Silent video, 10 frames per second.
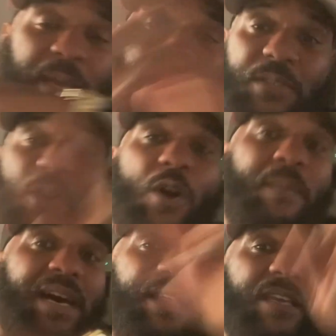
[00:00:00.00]
up to all
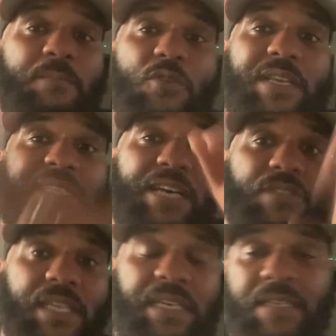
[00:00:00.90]
my other communities out
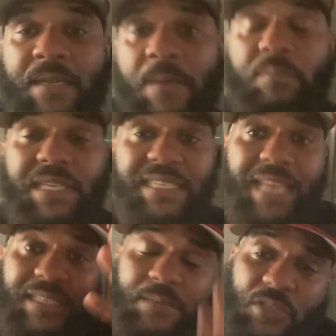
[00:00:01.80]
there. Please
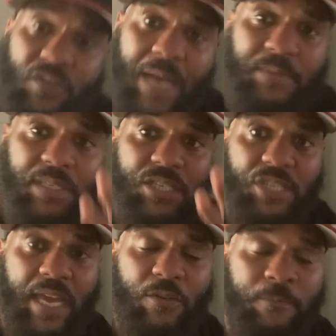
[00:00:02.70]
like and subscribe to the
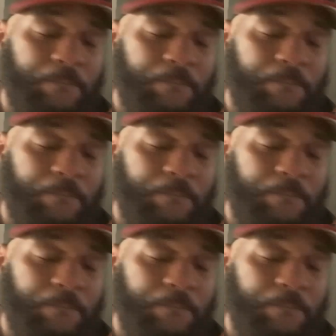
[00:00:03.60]
channel.